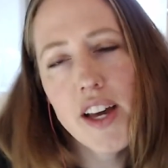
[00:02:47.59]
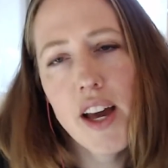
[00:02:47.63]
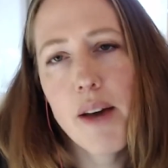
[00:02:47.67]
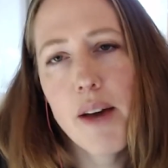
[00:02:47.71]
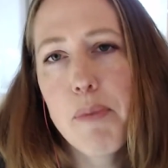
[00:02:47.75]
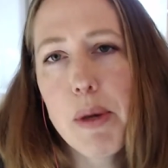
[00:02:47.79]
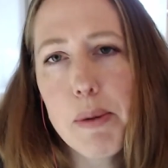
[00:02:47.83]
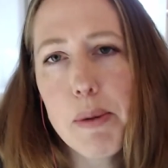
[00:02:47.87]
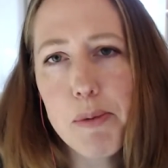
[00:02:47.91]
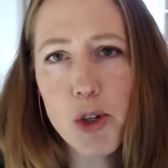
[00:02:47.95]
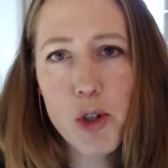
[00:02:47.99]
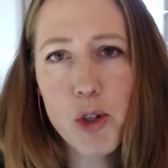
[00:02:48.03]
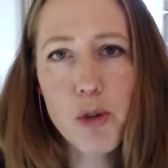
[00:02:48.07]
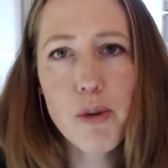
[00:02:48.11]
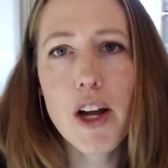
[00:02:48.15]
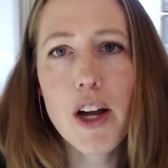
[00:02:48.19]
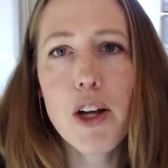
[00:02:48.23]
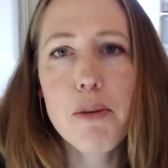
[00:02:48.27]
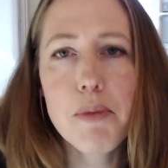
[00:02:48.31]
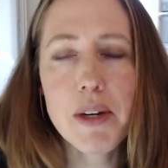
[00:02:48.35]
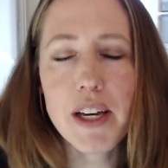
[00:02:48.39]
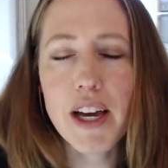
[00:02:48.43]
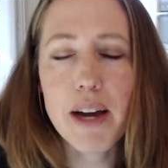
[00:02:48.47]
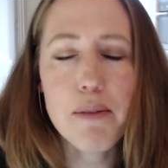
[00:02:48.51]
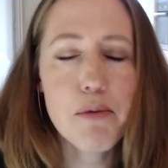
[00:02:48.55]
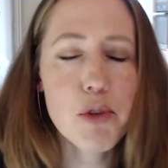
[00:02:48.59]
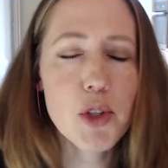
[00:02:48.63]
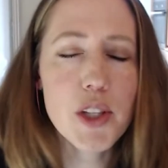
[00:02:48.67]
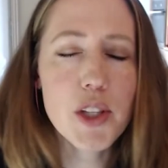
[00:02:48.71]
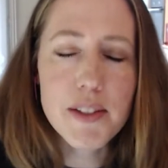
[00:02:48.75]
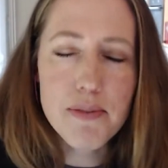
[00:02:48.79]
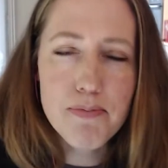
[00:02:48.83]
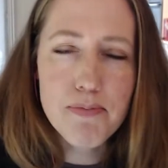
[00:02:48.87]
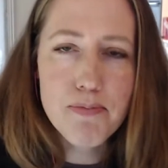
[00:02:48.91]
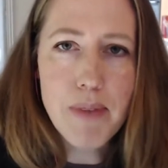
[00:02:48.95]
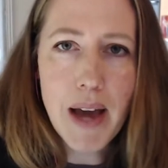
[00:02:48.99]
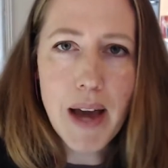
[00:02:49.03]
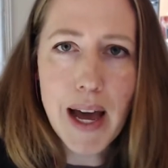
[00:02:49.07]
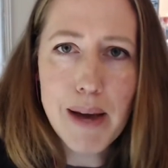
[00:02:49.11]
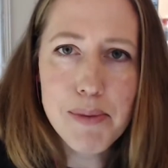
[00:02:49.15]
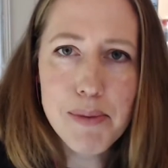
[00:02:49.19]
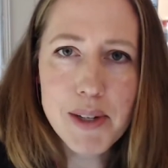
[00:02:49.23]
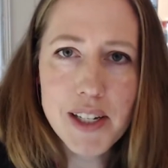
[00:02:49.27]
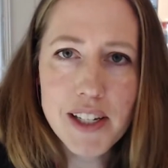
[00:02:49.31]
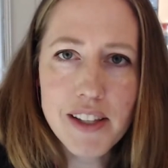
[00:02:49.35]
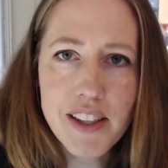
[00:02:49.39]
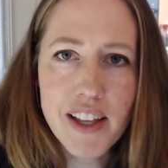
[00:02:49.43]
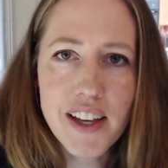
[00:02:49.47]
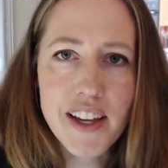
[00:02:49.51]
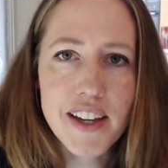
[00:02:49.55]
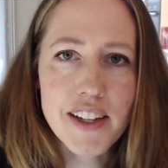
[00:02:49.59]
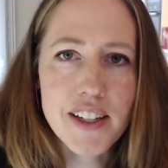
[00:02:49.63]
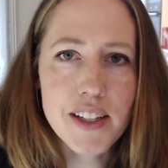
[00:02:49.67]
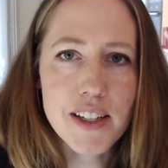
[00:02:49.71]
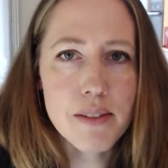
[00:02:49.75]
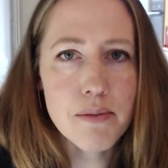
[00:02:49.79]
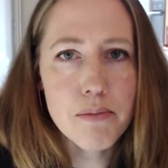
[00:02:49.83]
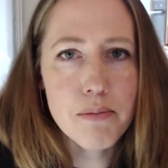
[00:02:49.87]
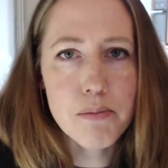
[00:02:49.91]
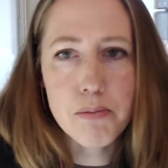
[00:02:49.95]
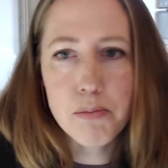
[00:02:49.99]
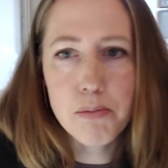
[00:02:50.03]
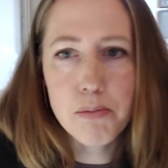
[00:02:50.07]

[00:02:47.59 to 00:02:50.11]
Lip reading: People around me, I'm really happy that I can